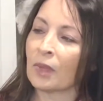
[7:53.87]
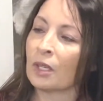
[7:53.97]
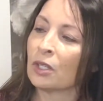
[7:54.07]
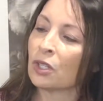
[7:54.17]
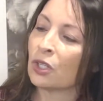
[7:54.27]

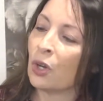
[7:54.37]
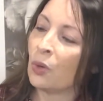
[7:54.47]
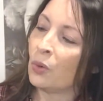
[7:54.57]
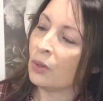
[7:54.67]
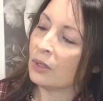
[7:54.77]

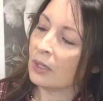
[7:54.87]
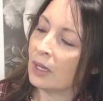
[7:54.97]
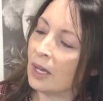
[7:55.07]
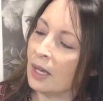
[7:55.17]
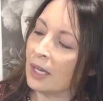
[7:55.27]
So
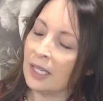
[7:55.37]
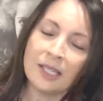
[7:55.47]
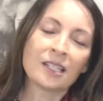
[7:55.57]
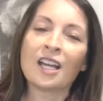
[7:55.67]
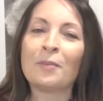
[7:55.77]

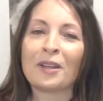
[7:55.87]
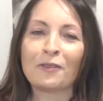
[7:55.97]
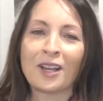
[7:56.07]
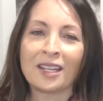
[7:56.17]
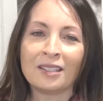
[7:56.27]
anytime I
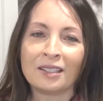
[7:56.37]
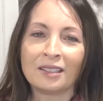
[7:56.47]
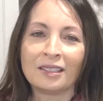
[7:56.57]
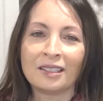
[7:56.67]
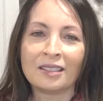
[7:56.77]
find
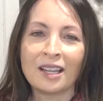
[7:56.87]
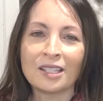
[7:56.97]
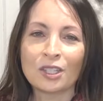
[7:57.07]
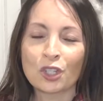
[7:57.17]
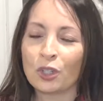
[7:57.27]
a
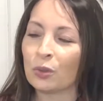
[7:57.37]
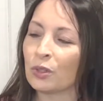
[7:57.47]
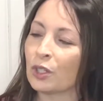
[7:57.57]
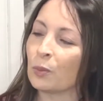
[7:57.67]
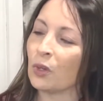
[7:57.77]
nice
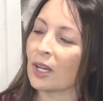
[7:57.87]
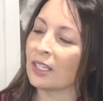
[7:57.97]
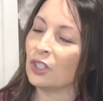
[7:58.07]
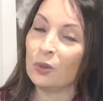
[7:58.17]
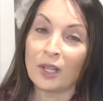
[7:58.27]
children's book, I
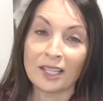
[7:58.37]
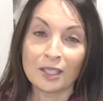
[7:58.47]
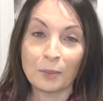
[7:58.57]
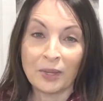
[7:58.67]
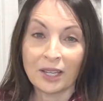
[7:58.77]
do like
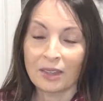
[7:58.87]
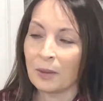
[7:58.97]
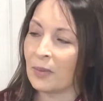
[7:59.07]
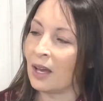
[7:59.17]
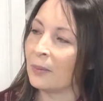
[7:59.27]
to pick
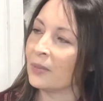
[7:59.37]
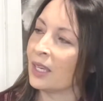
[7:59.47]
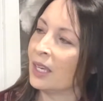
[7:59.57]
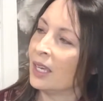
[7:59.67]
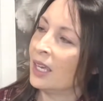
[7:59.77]
them up.
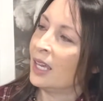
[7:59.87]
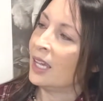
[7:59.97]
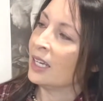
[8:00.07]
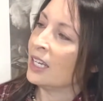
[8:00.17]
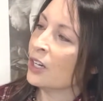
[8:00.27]

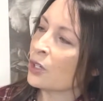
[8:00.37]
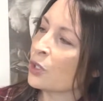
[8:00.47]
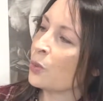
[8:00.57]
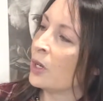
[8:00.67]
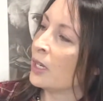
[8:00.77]
And
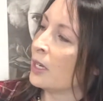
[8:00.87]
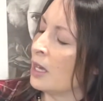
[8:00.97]
here's one.